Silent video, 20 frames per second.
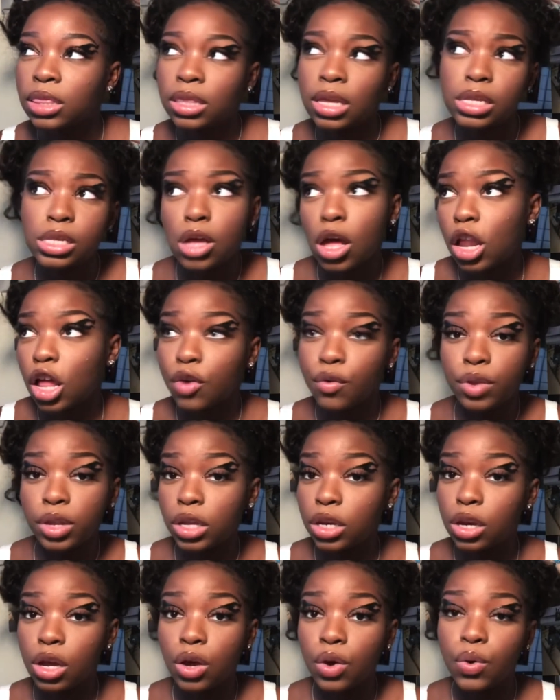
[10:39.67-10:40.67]
That's all I
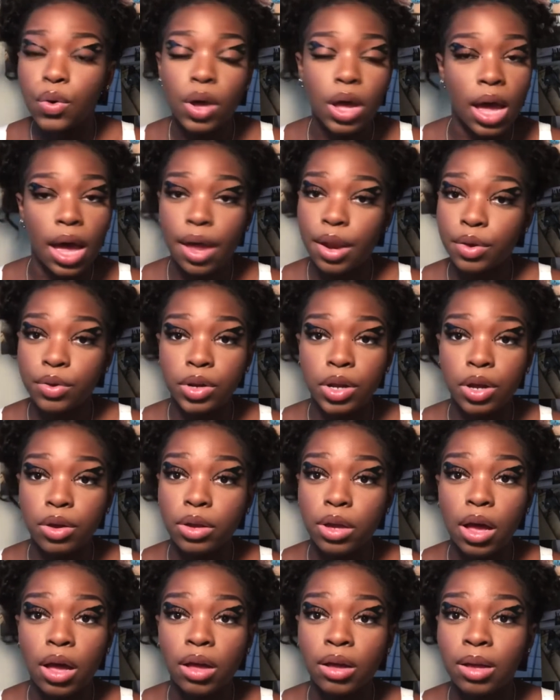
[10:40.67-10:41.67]
really know. I don't know,
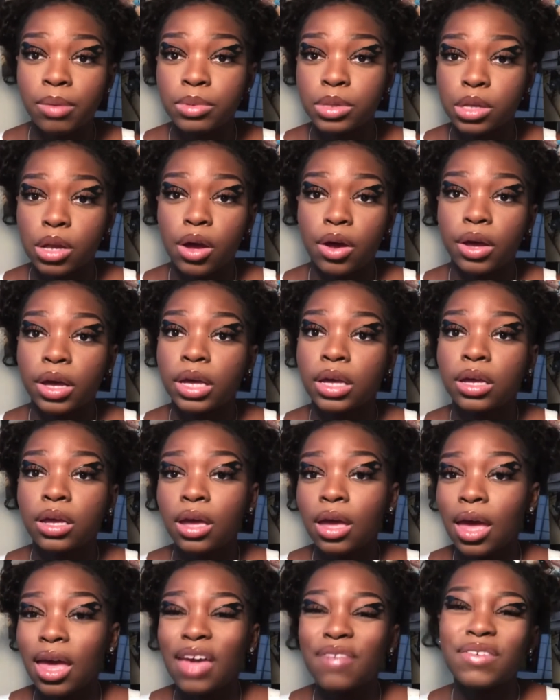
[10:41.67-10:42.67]
y'all. I'm sorry.
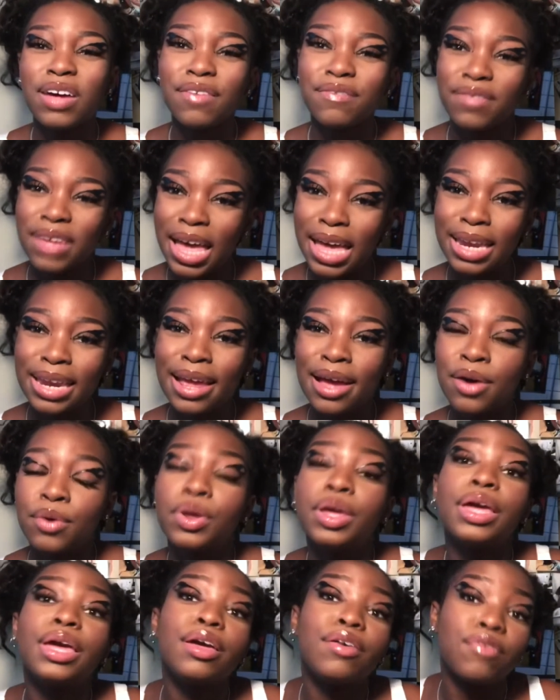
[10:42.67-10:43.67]
If I find
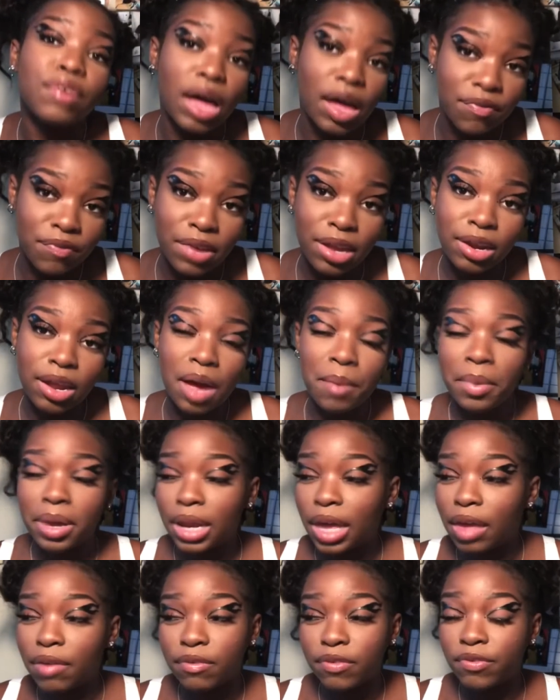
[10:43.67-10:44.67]
out, I might
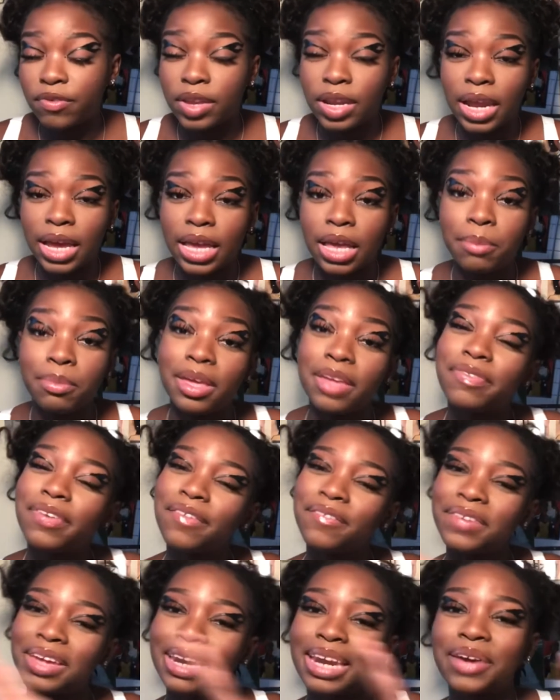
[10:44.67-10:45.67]
not even feel like it. But if I
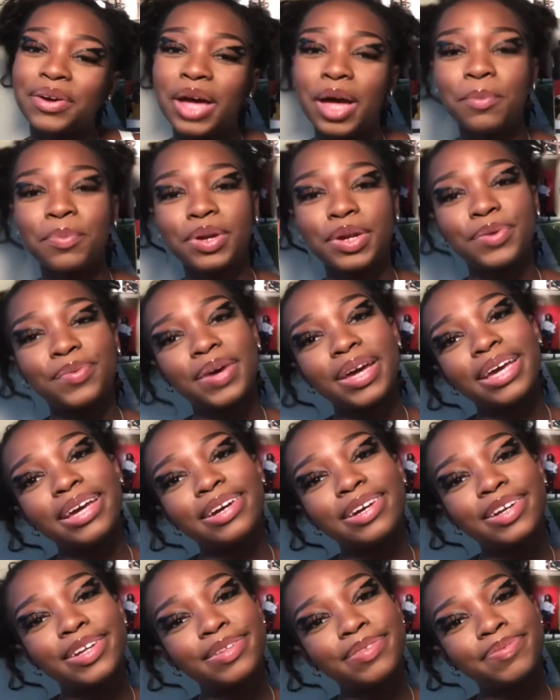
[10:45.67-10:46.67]
find out, I'll put it right
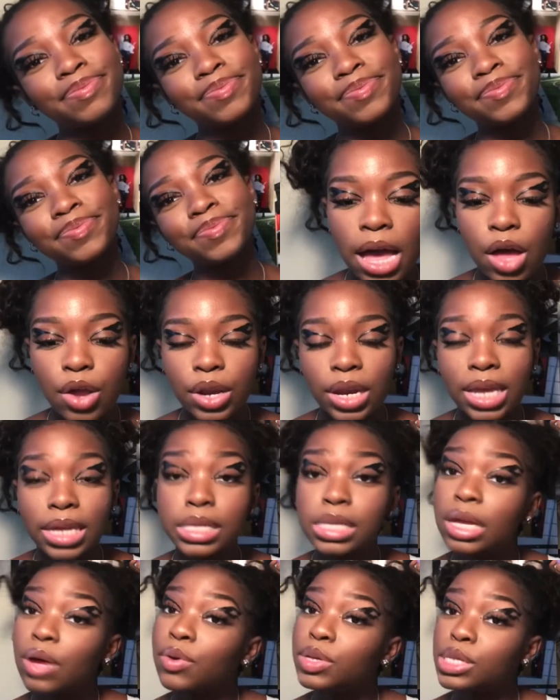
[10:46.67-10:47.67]
here. Now,
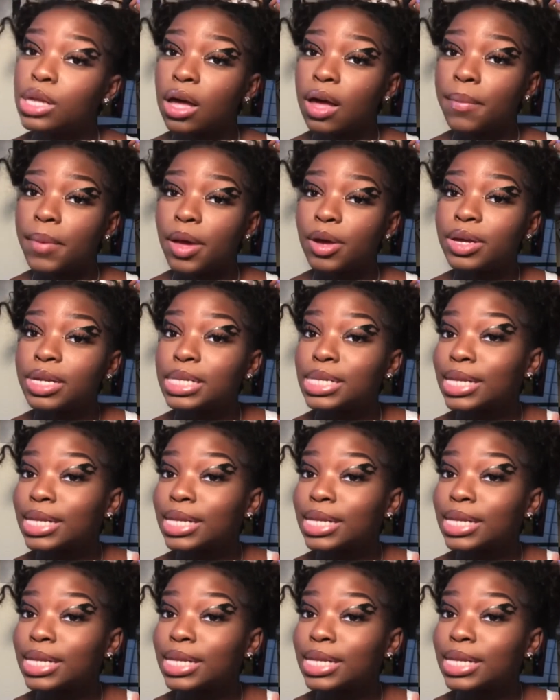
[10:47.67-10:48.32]
next thing I want to talk about is